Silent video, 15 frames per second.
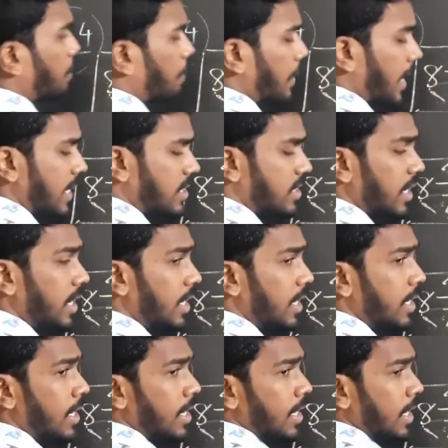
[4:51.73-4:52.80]
place the
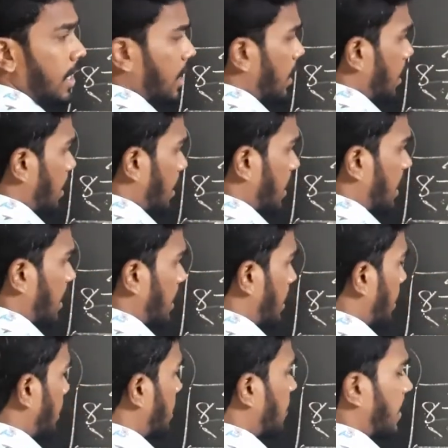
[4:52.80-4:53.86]

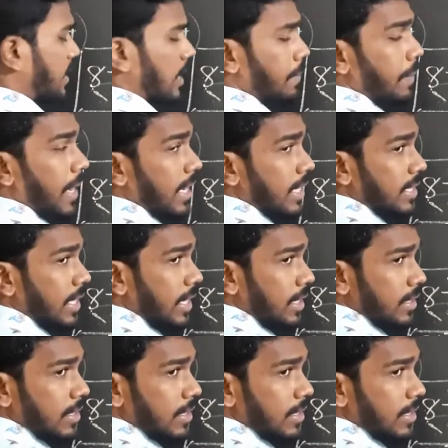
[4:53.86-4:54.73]
divisor part in the